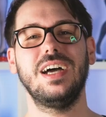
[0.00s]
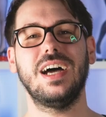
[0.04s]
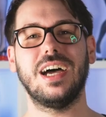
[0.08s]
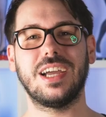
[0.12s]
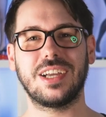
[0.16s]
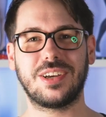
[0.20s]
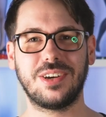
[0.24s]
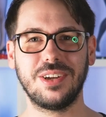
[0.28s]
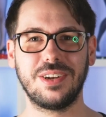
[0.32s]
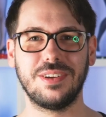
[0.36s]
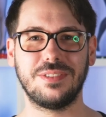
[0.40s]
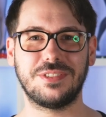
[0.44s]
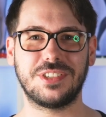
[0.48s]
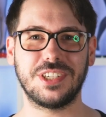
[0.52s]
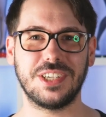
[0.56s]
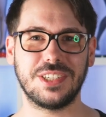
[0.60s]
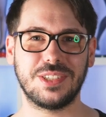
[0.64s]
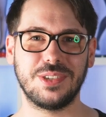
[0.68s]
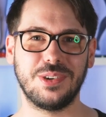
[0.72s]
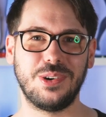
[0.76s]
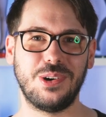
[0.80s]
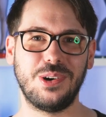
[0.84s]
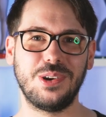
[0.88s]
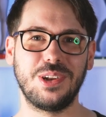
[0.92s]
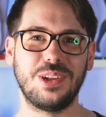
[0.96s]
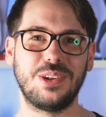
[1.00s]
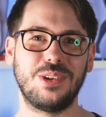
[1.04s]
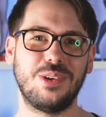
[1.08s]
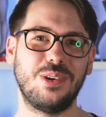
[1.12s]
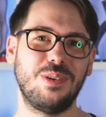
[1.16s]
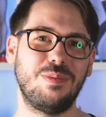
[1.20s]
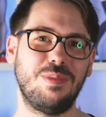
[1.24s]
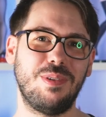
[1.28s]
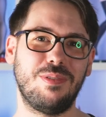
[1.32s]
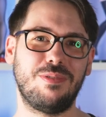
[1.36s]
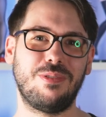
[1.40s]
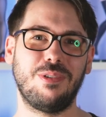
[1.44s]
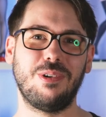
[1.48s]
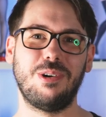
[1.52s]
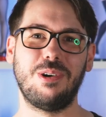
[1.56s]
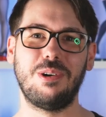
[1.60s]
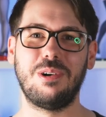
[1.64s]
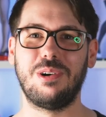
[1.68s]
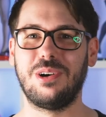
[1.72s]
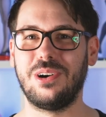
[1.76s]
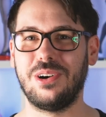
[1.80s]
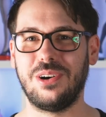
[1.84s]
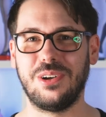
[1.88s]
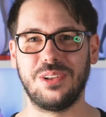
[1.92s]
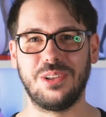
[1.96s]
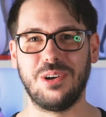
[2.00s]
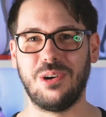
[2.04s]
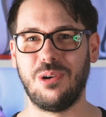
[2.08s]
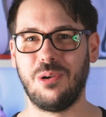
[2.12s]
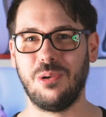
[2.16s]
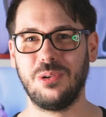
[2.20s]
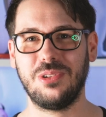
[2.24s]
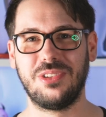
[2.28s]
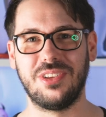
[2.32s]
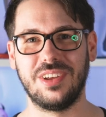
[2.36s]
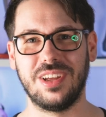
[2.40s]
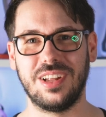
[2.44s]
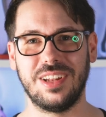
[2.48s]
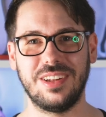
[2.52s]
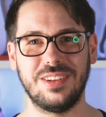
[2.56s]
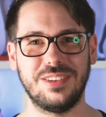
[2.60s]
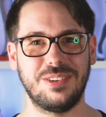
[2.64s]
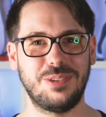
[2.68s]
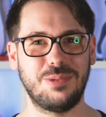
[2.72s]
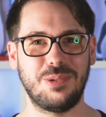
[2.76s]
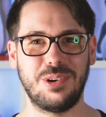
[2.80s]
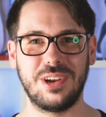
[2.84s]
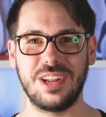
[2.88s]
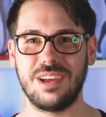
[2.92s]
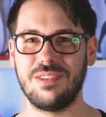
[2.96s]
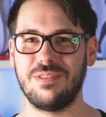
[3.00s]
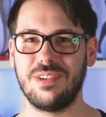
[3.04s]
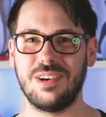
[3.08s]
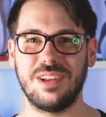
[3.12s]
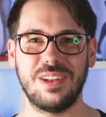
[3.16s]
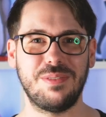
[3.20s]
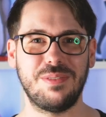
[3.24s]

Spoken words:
I could have just ordered her before on the hotel or whatever.